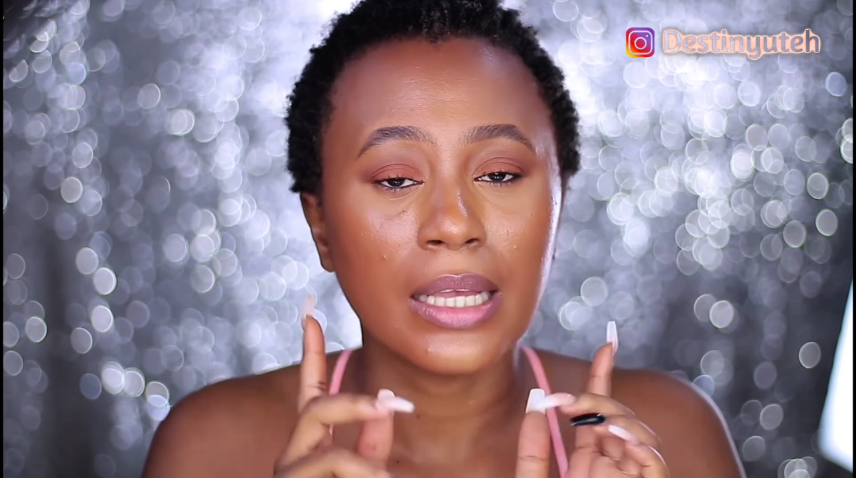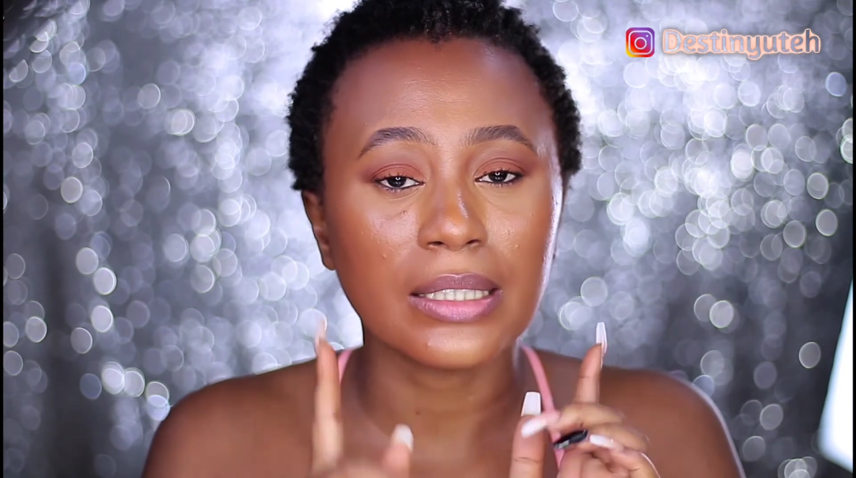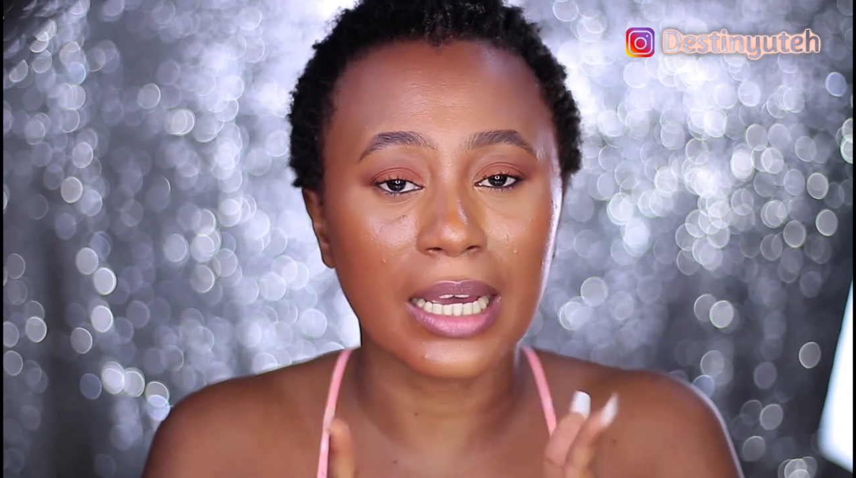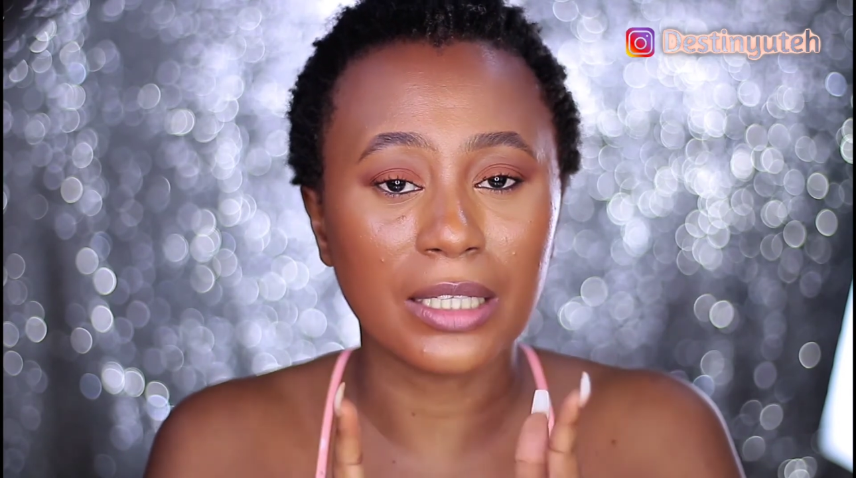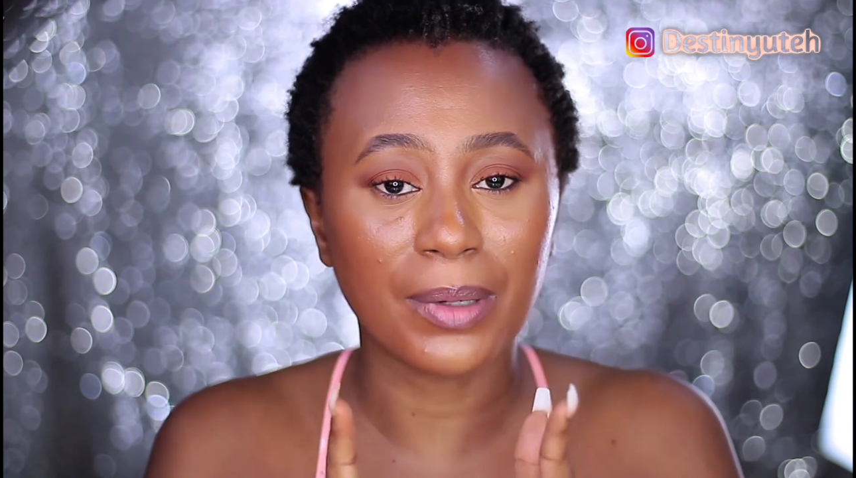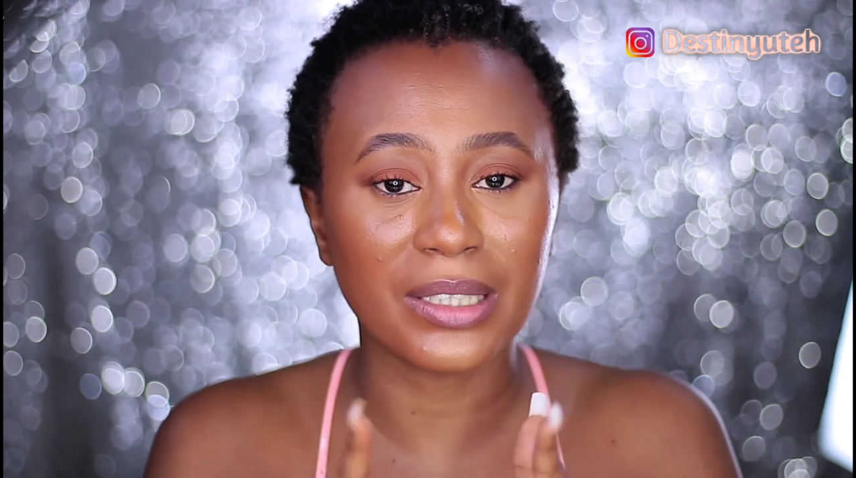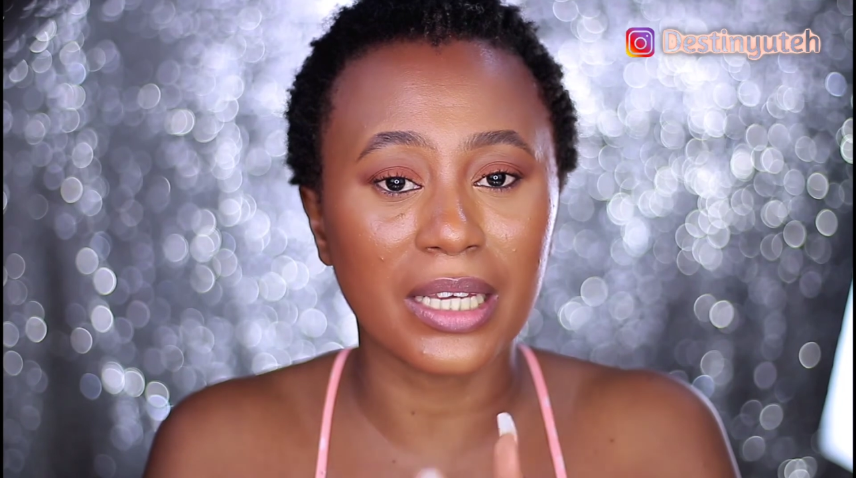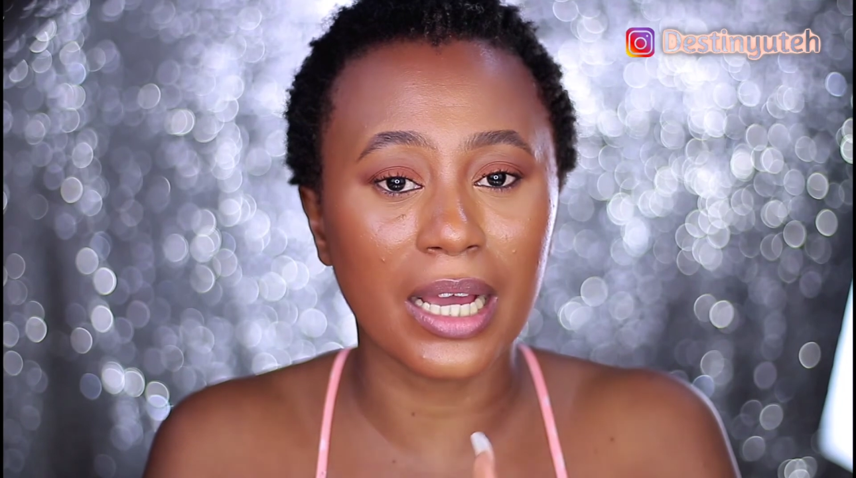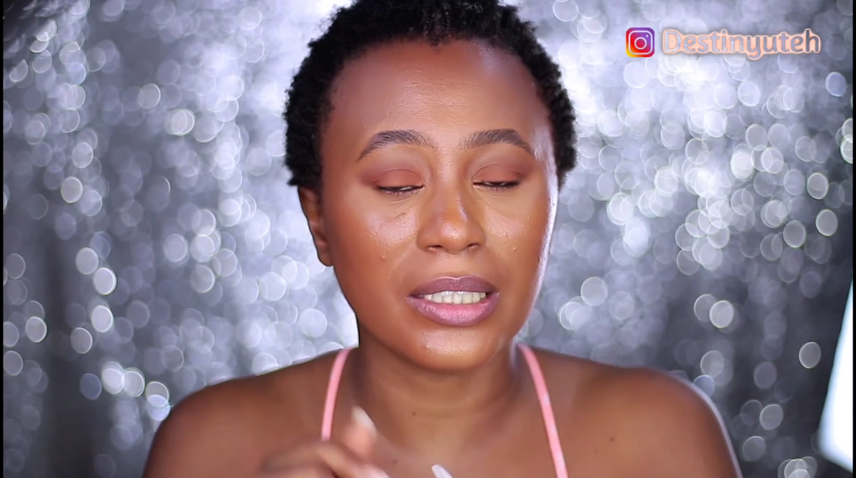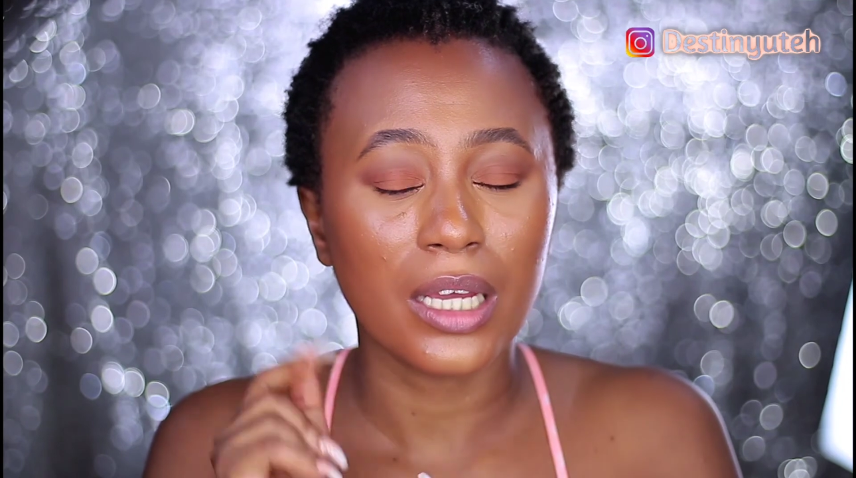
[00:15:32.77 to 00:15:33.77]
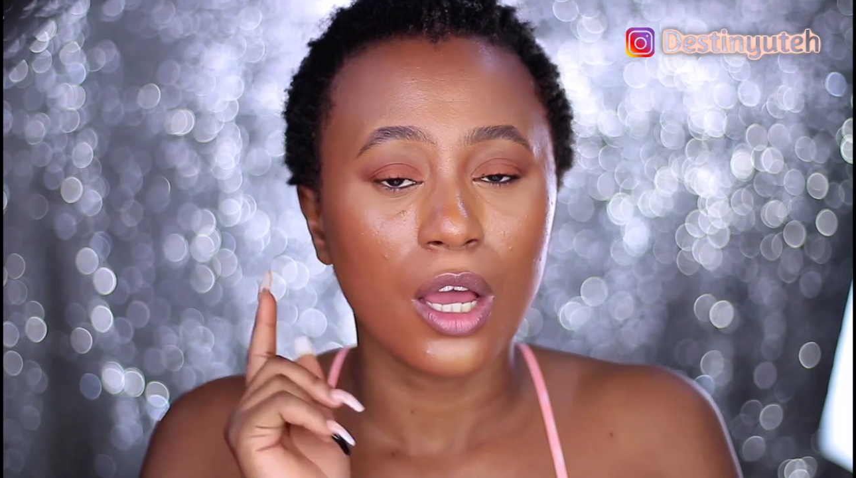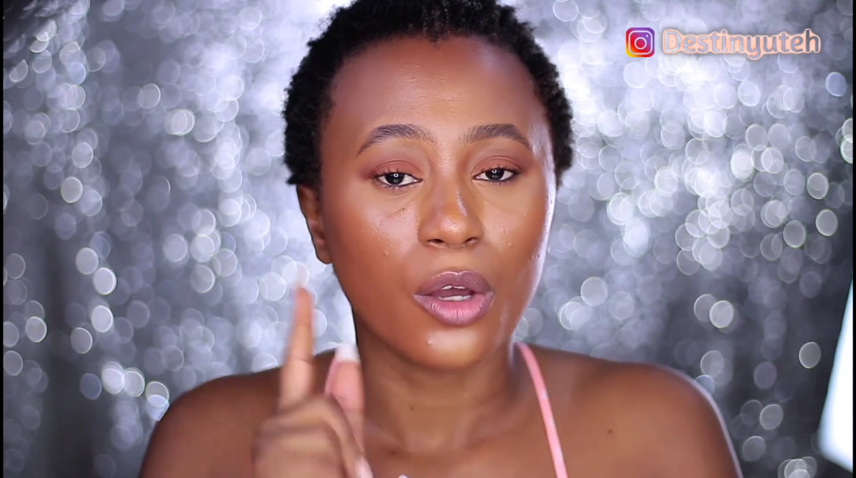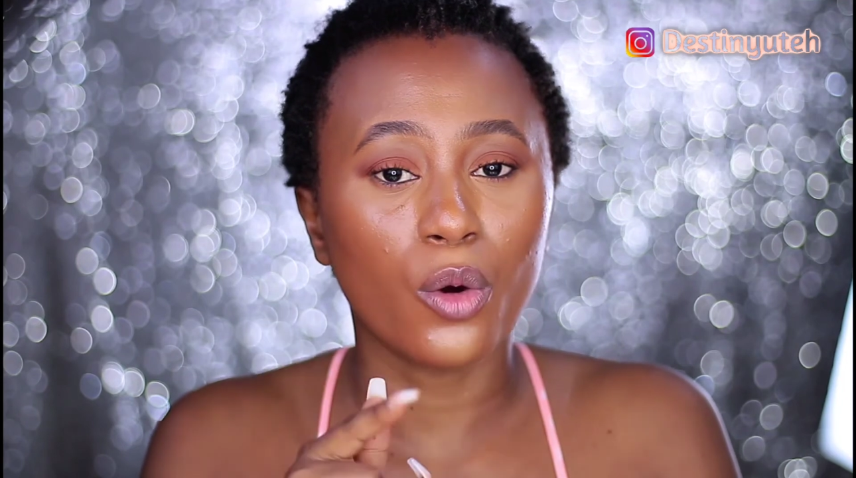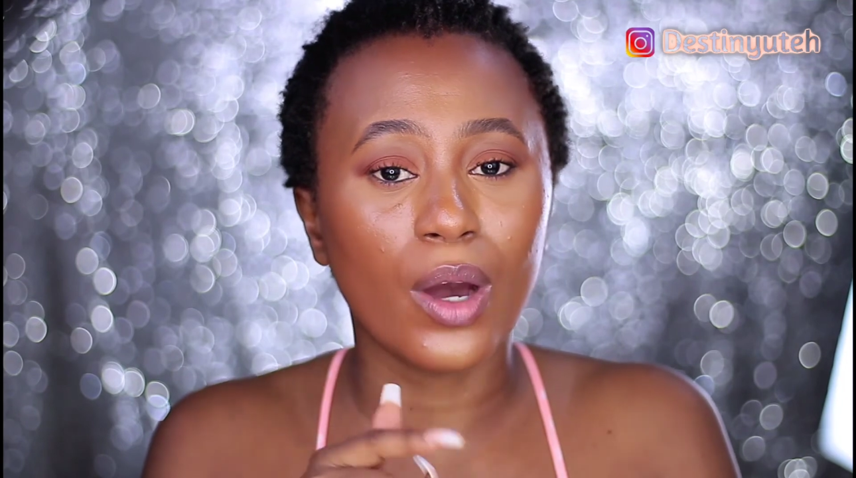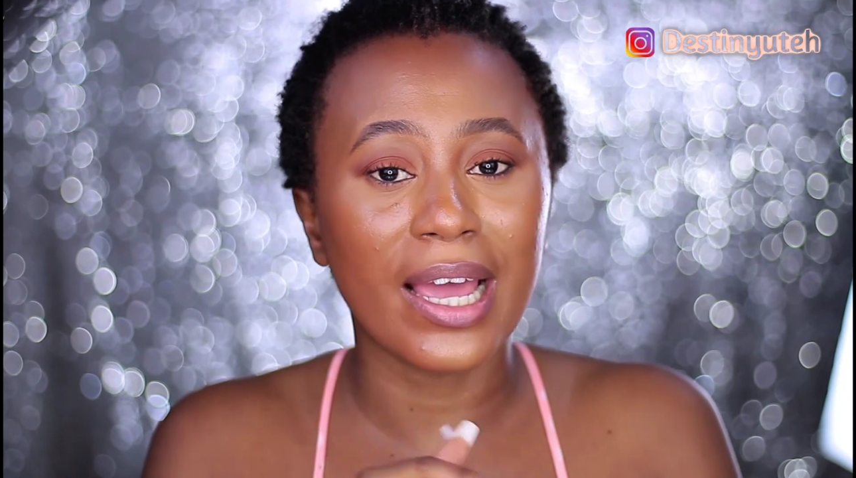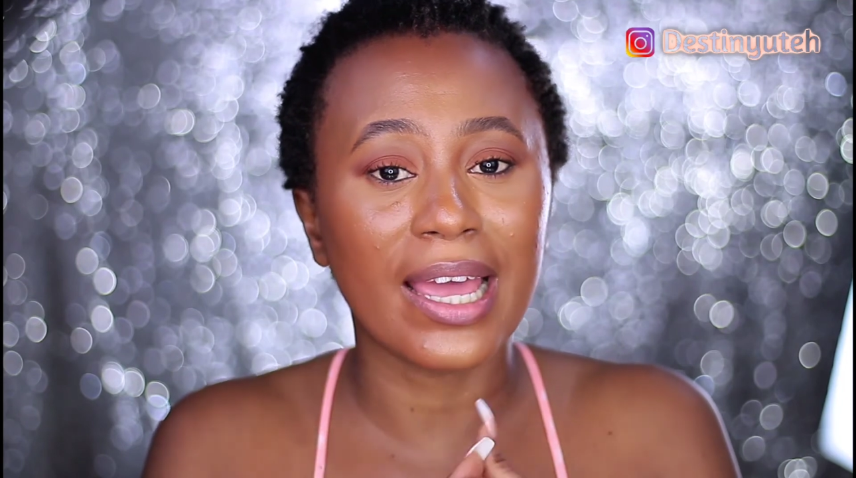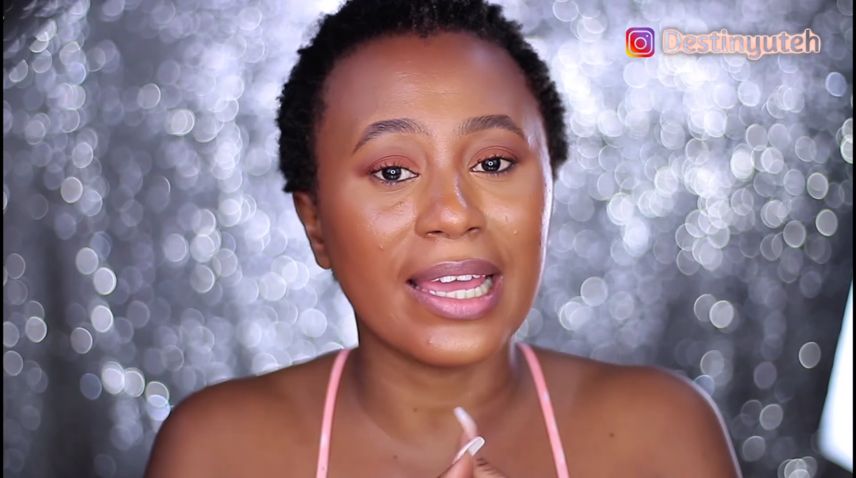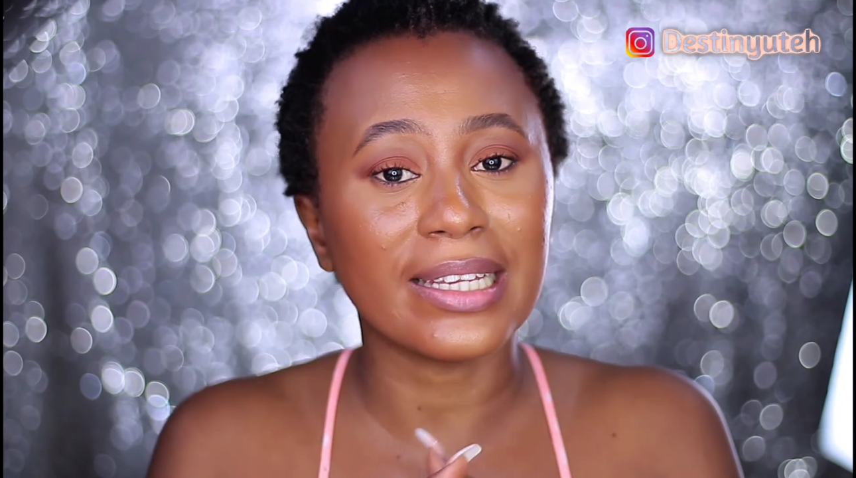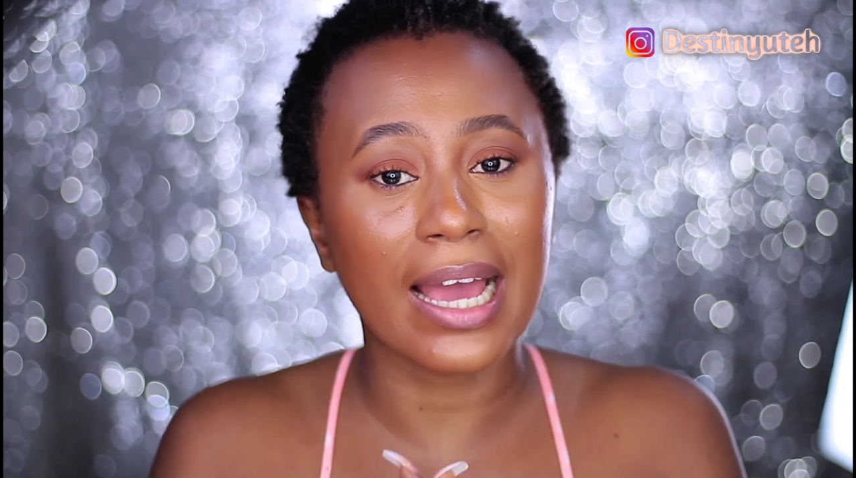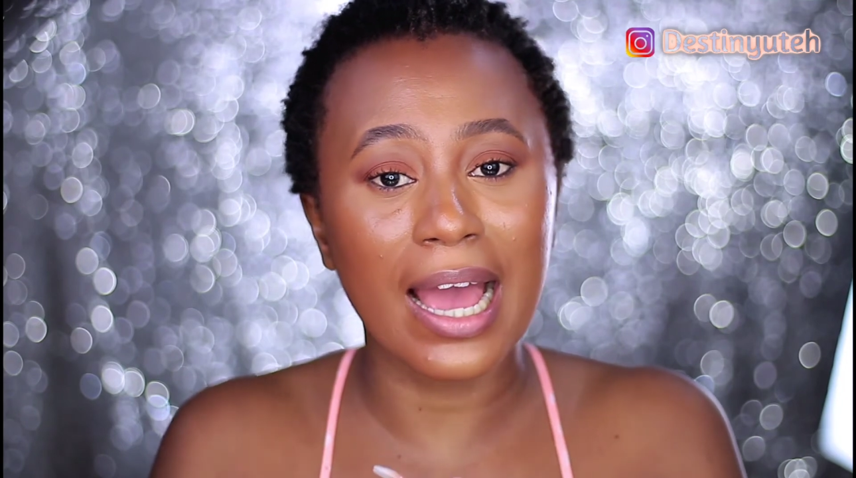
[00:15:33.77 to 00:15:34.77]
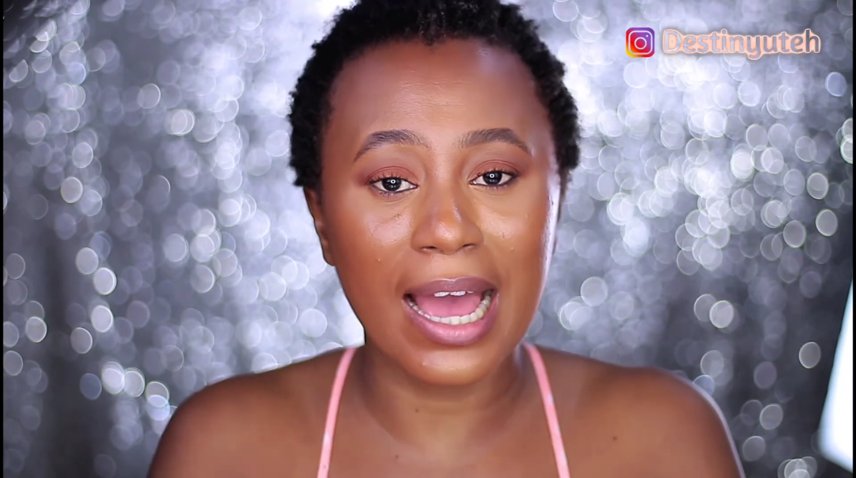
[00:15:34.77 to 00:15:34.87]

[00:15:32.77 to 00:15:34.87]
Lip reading: side by side, go ahead